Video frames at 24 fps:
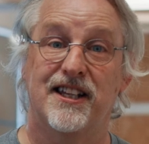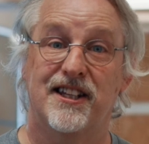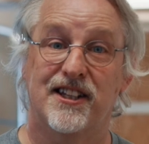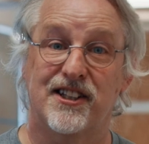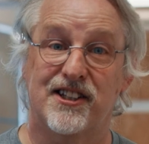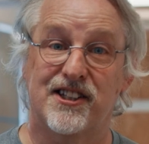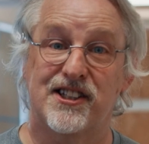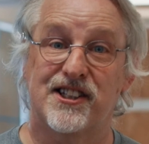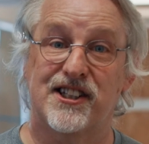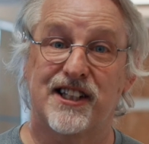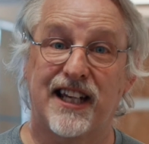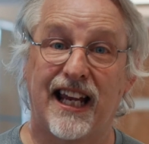the
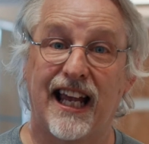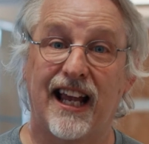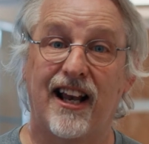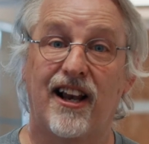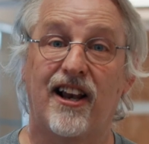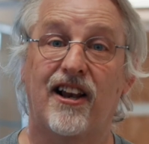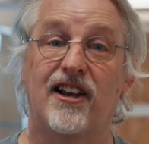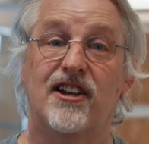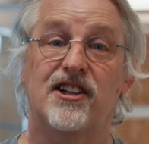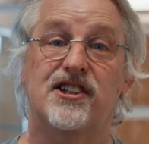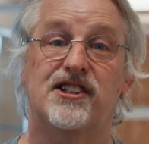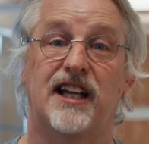
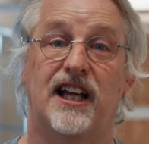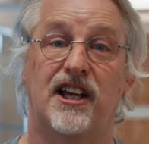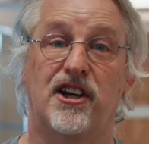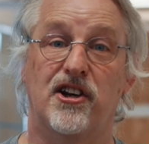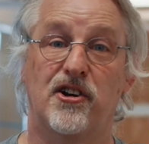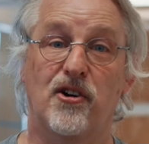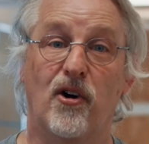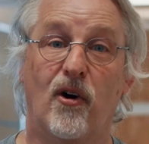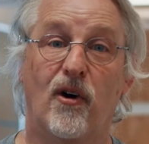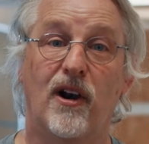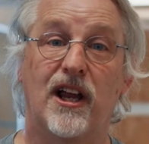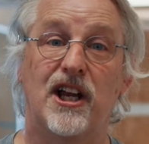skills
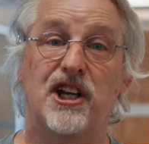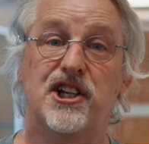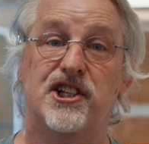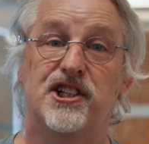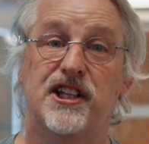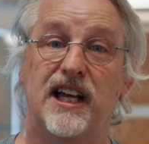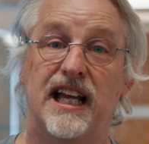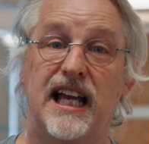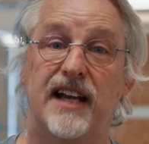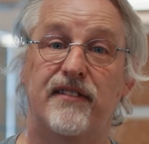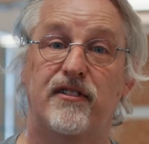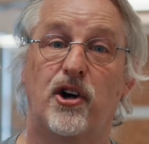and knowledge
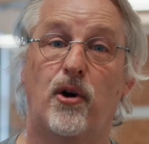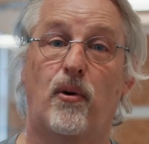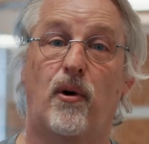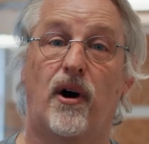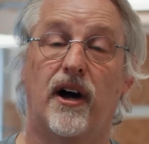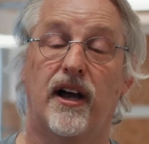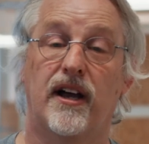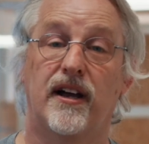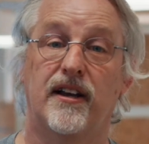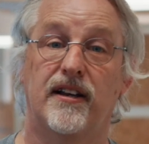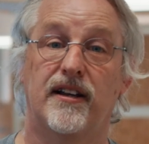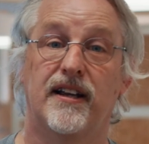they have
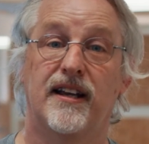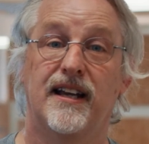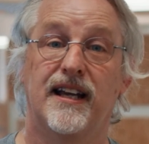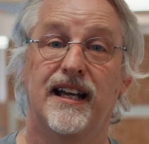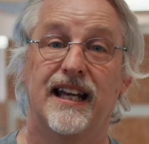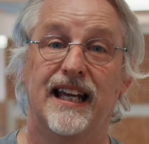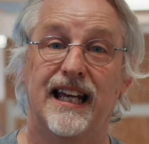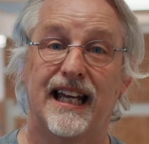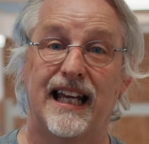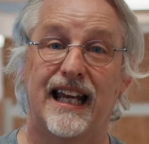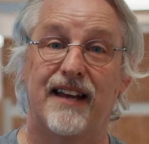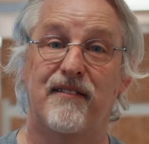acquired
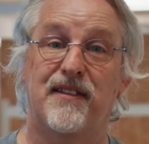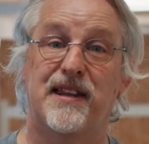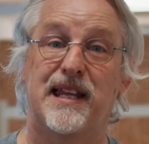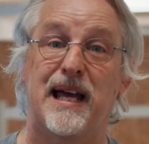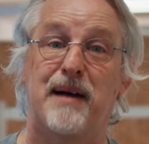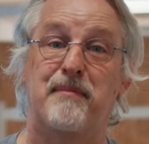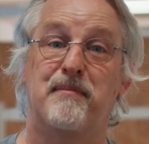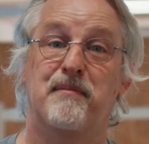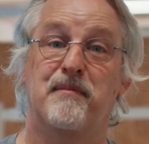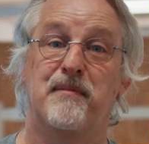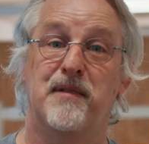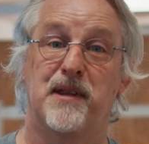give
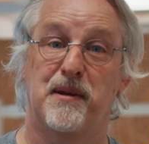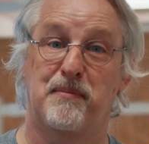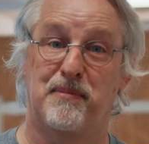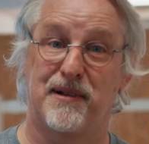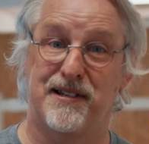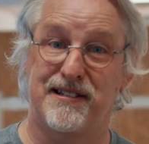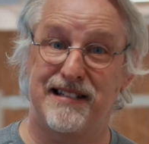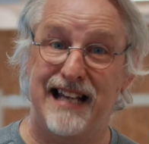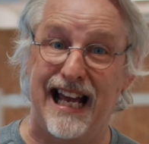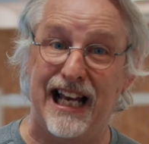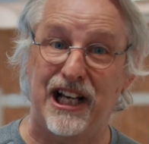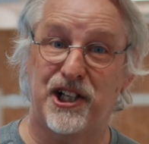them the
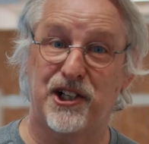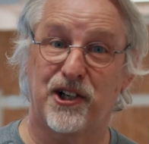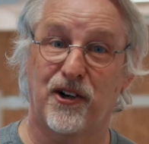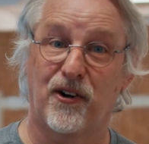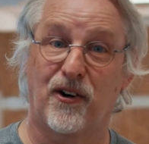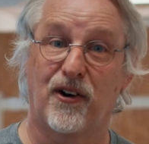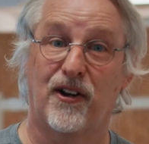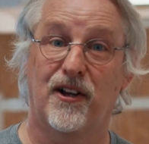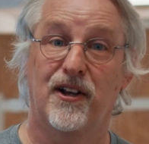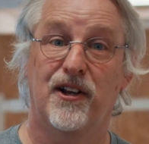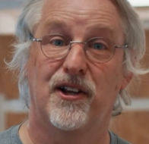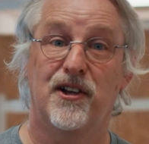potential
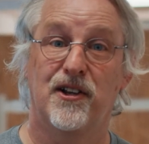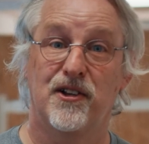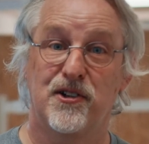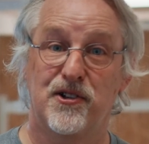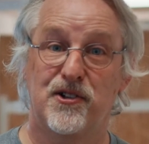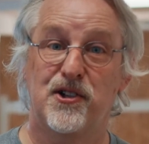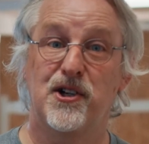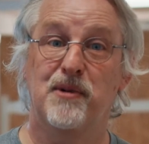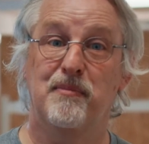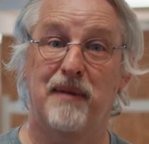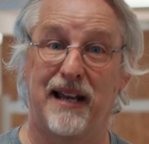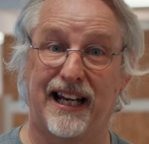
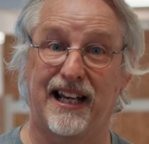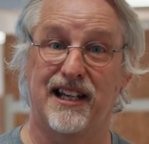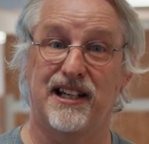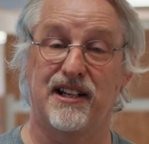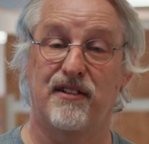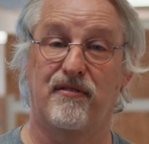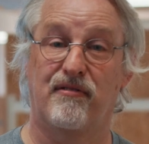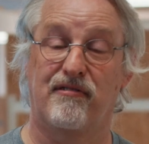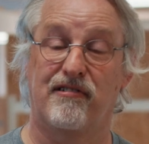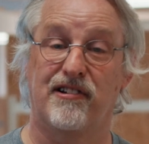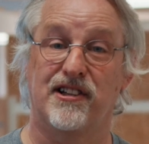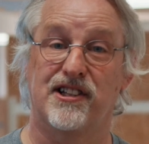to make a
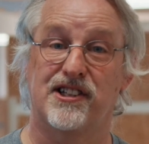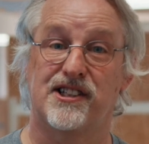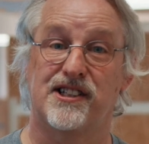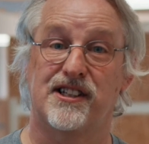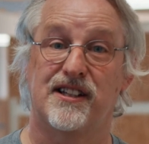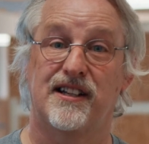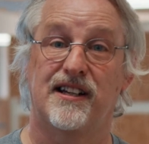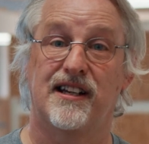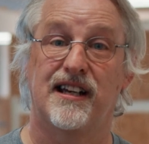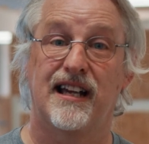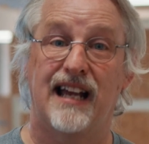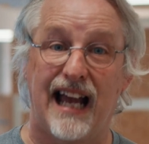difference
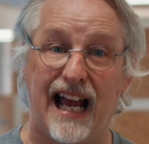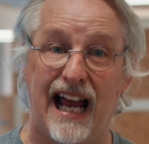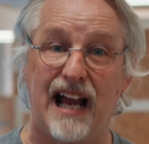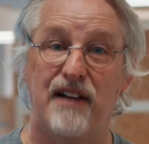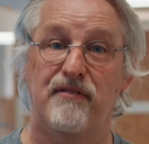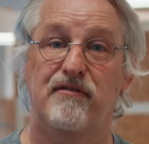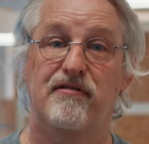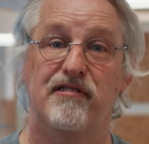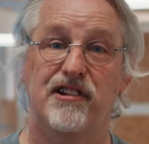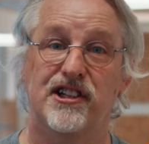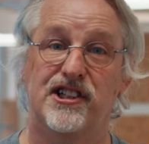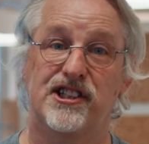
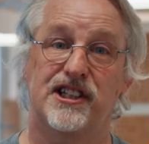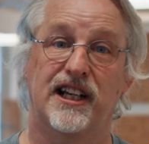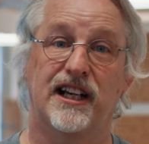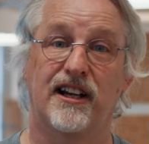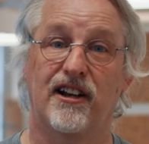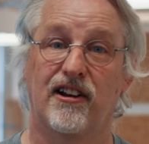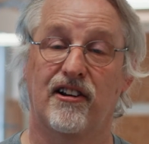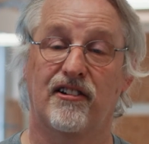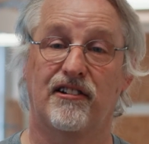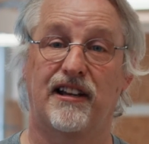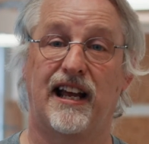every single